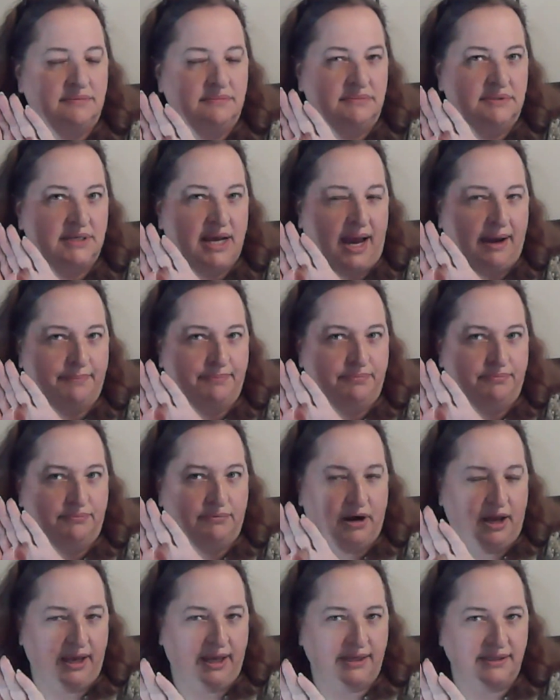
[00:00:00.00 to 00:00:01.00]
top
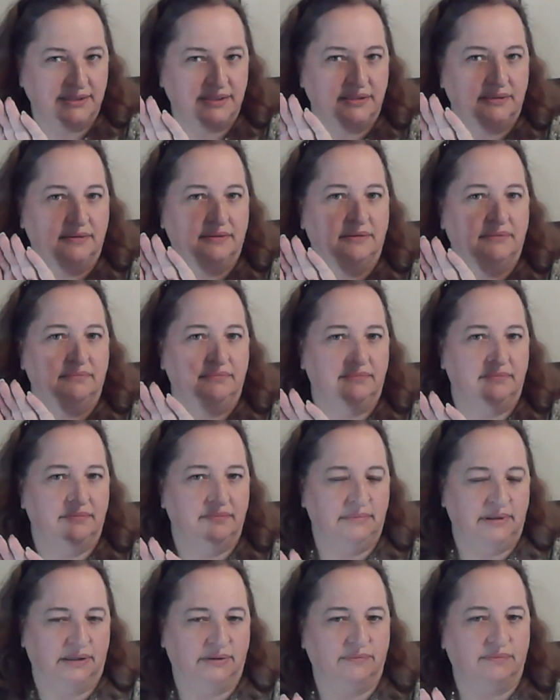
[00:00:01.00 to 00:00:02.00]
right,
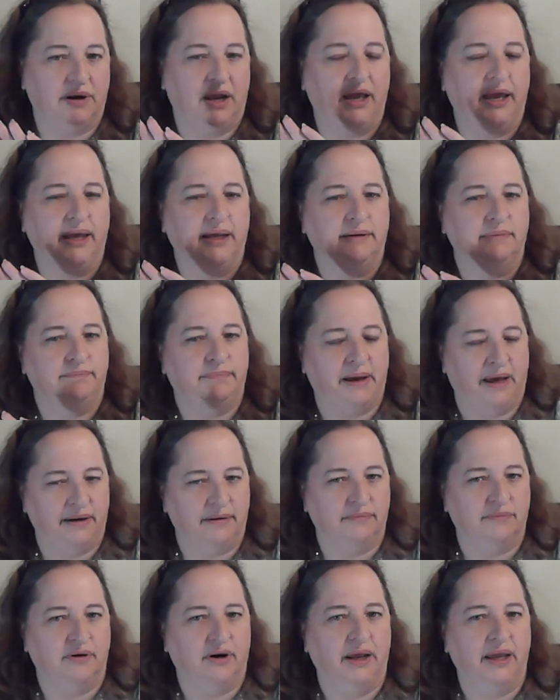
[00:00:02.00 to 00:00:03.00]
middle right,
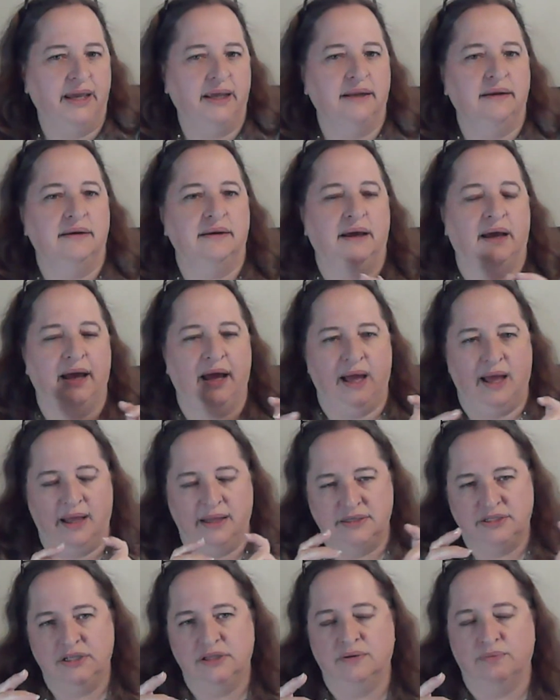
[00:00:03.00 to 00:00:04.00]
bottom right
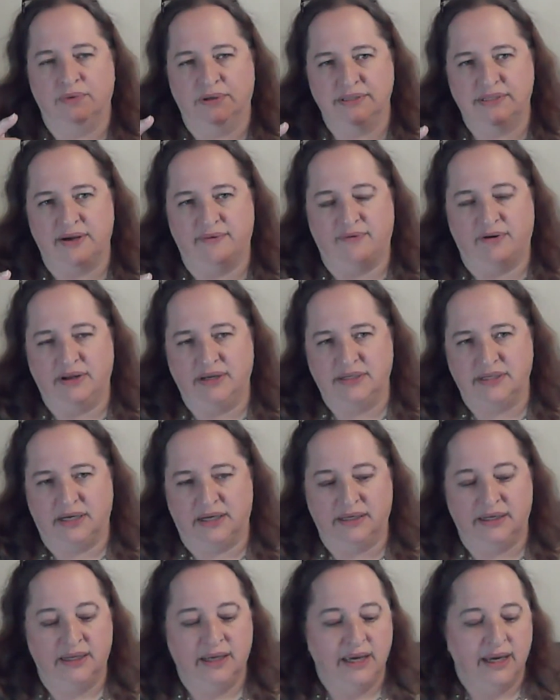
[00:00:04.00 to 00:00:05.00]
onto the ones I've already
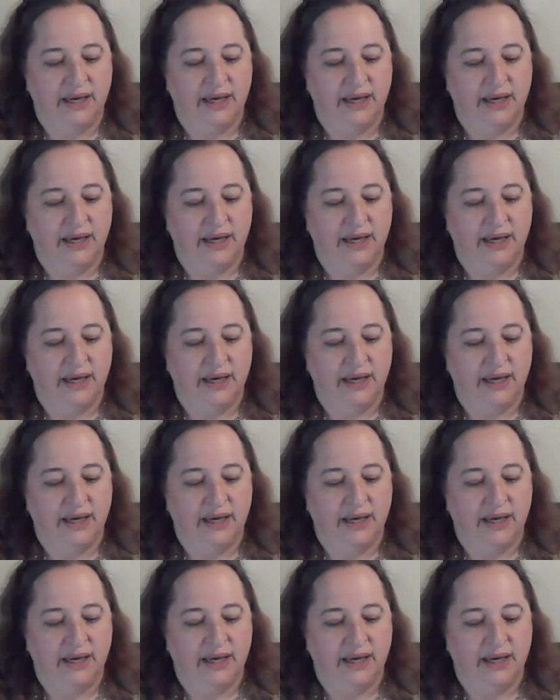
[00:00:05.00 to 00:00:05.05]
done.